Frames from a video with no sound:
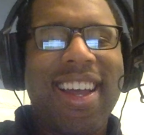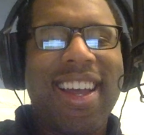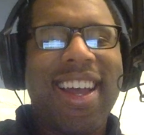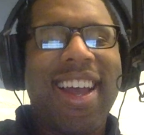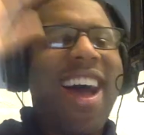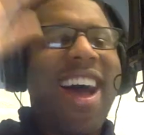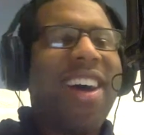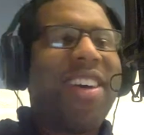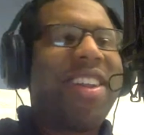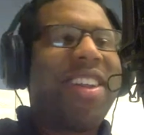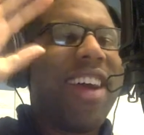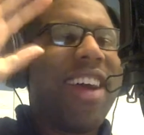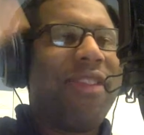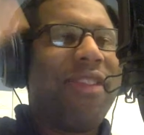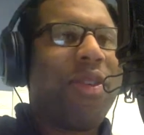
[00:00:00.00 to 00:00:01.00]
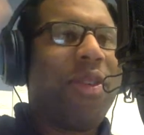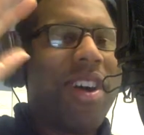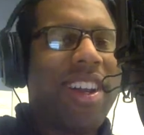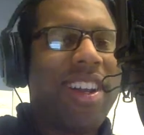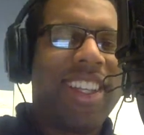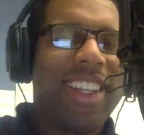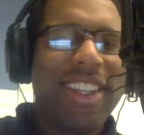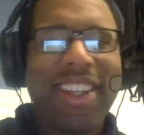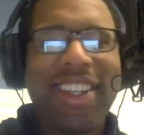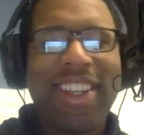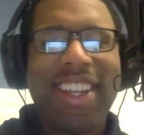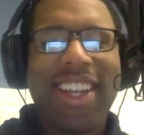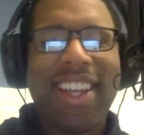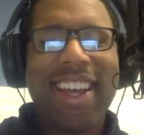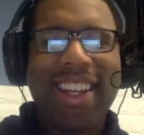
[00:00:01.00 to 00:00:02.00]
Howdy, everyone, and good
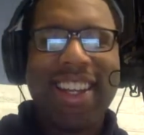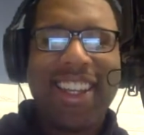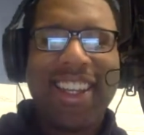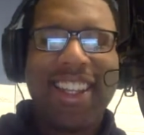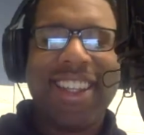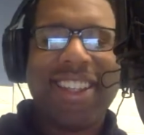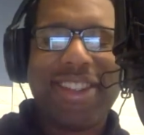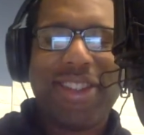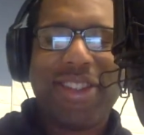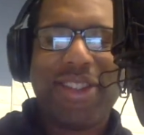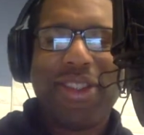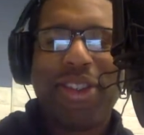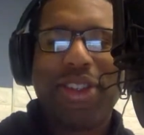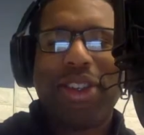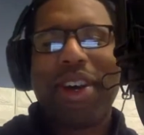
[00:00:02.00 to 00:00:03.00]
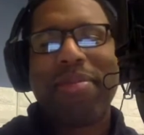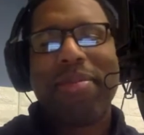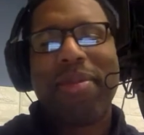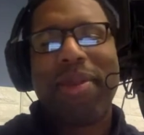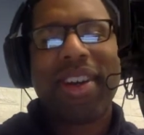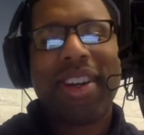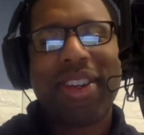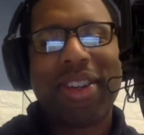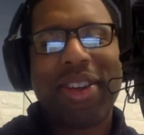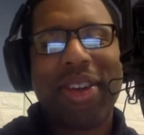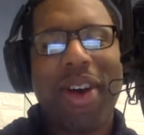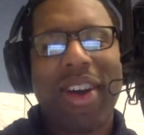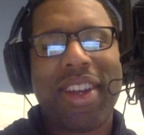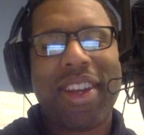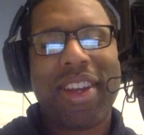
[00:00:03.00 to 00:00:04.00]
day. This is Jean-Marc
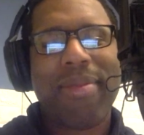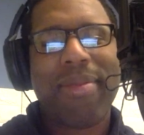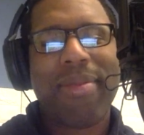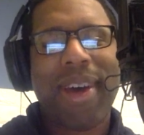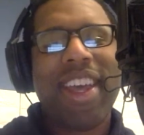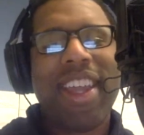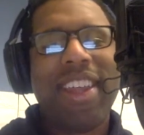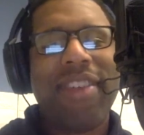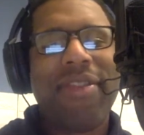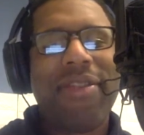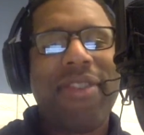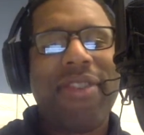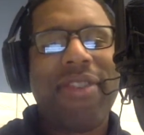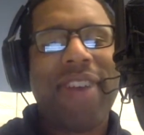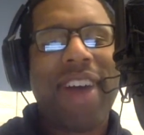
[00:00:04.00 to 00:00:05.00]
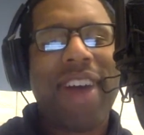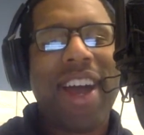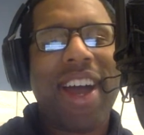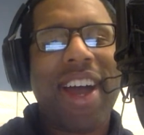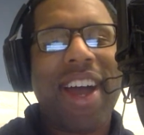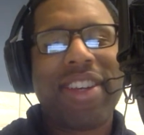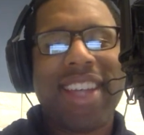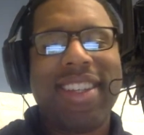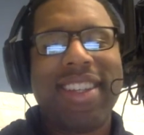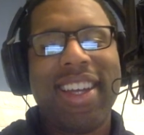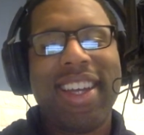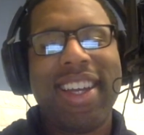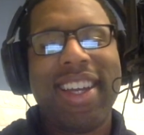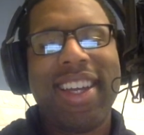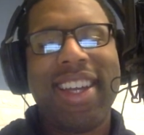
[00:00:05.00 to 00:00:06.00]
talking about the fire tested
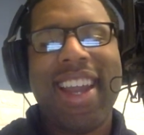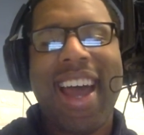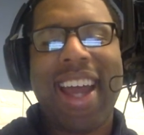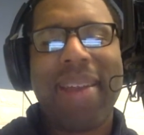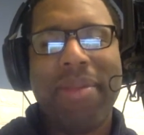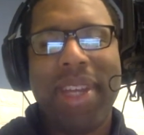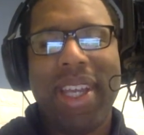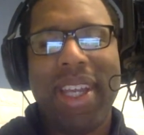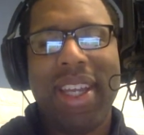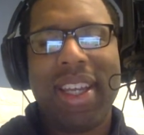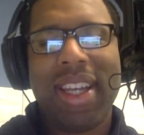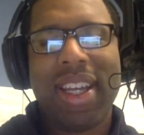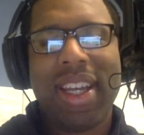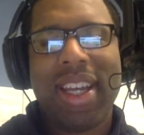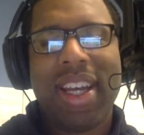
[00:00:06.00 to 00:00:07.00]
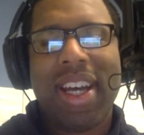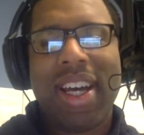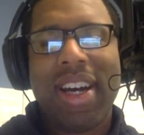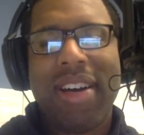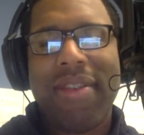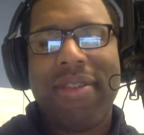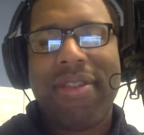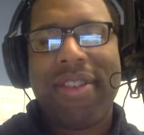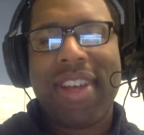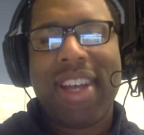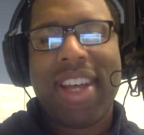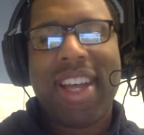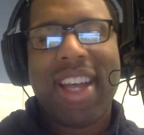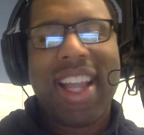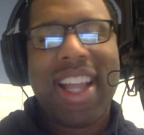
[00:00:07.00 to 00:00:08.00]
anatomy of
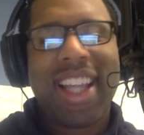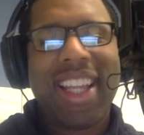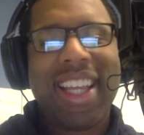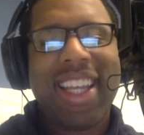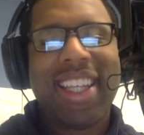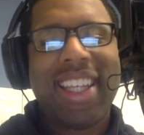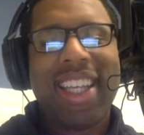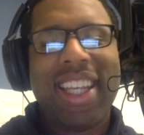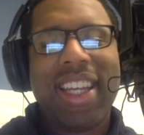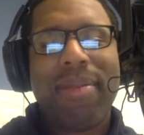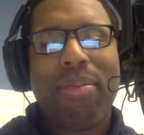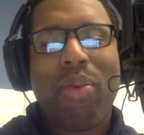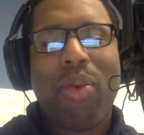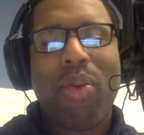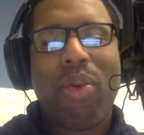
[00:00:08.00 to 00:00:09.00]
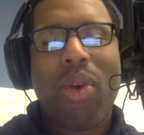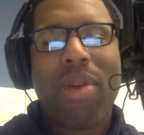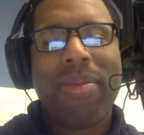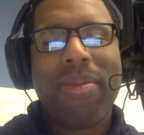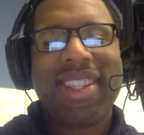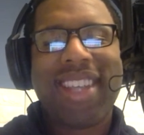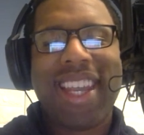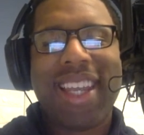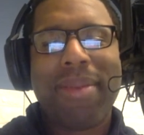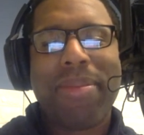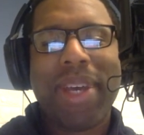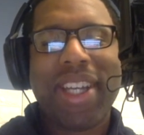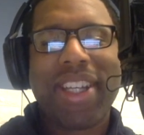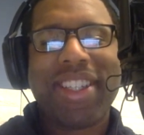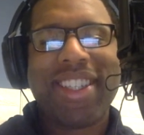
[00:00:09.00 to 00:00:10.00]
LinkedIn appointment setting
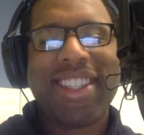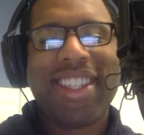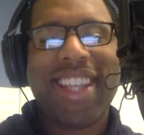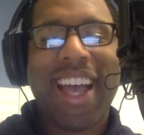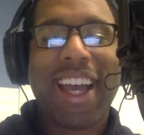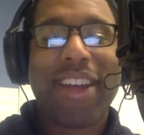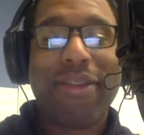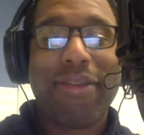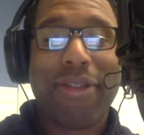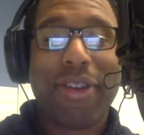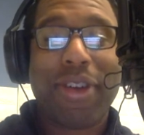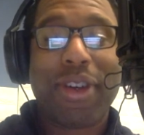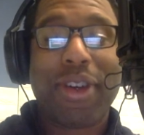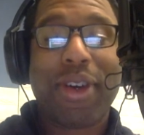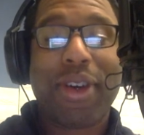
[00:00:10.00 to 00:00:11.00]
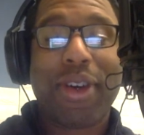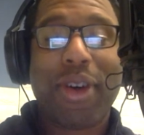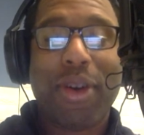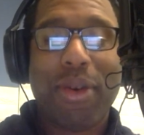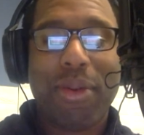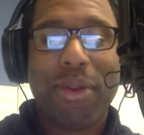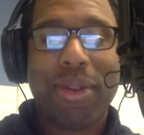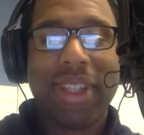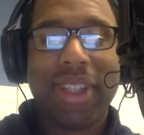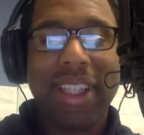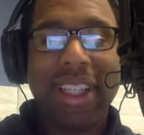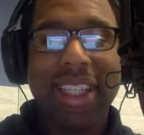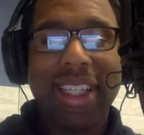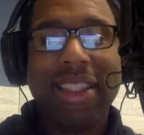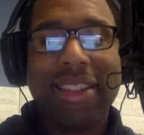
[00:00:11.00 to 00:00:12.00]
pitches that convert cold
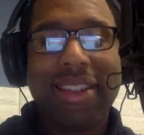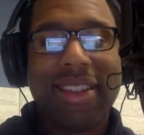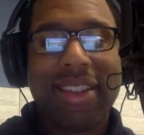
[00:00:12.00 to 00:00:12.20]
leads.